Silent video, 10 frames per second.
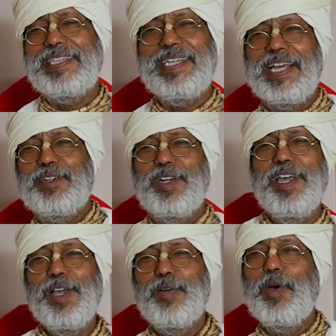they are
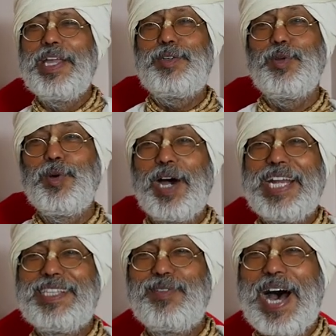going to
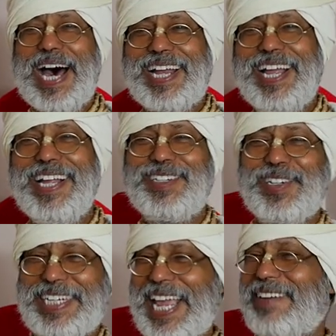Haridwar to
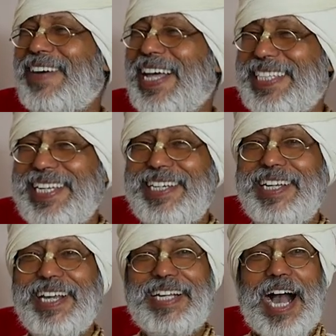take bath in